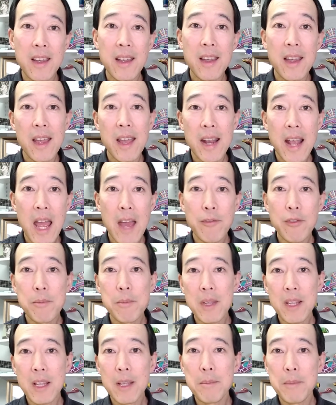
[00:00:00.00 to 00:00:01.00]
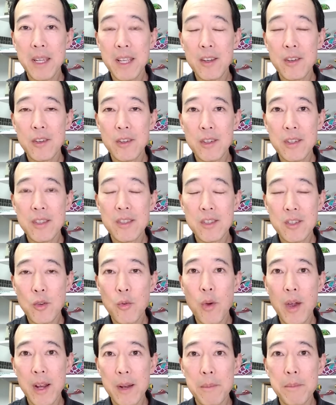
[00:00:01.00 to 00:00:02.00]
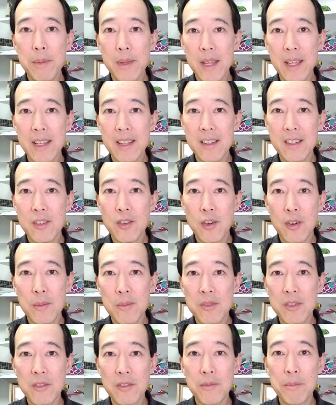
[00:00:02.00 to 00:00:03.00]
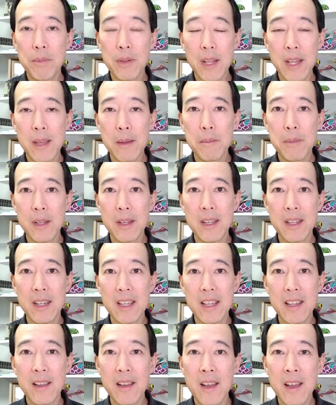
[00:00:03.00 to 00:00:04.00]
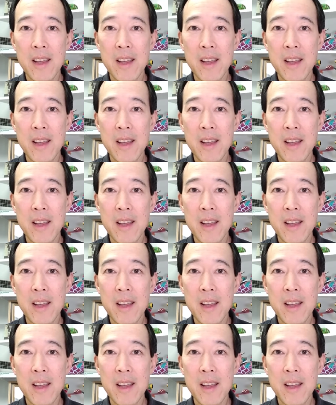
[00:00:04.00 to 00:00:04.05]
And 1/2 millimeter is quite a bit in terms of playability.